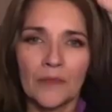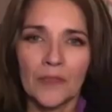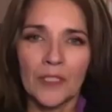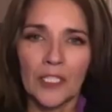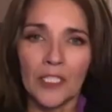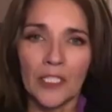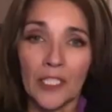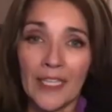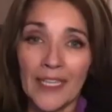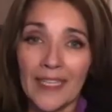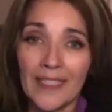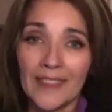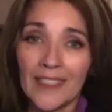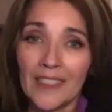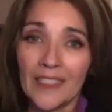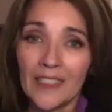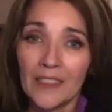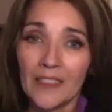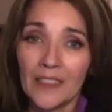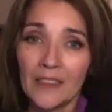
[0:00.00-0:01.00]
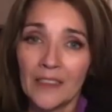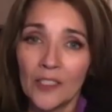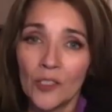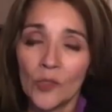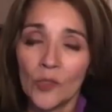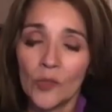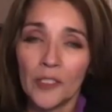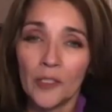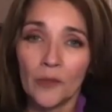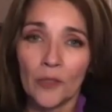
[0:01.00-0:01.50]
the little antenna
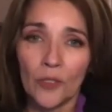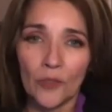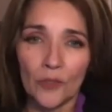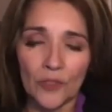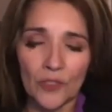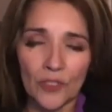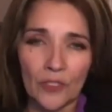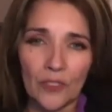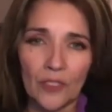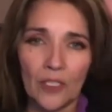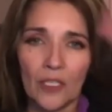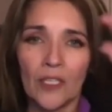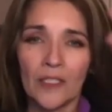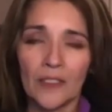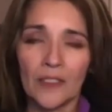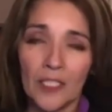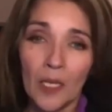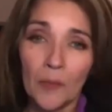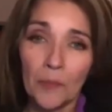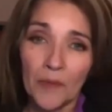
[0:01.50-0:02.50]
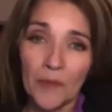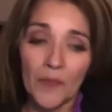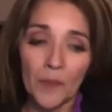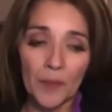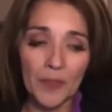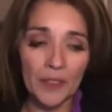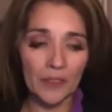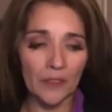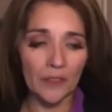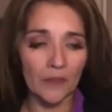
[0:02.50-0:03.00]
literally grows on top of the
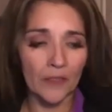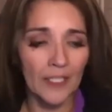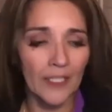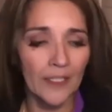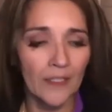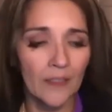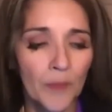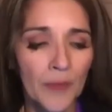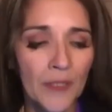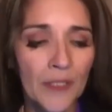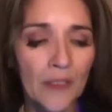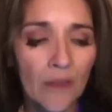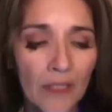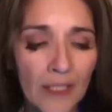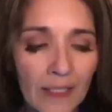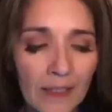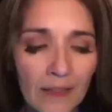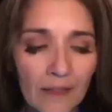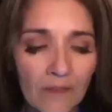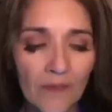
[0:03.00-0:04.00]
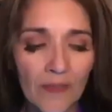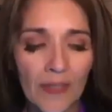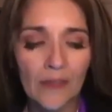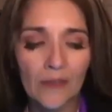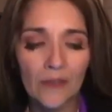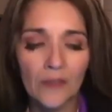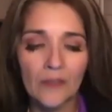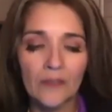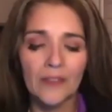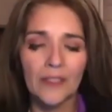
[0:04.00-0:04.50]
pineal gland. The pineal gland, in
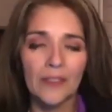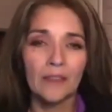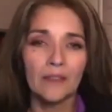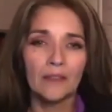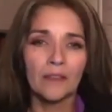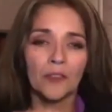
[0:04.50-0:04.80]
fact, looks like this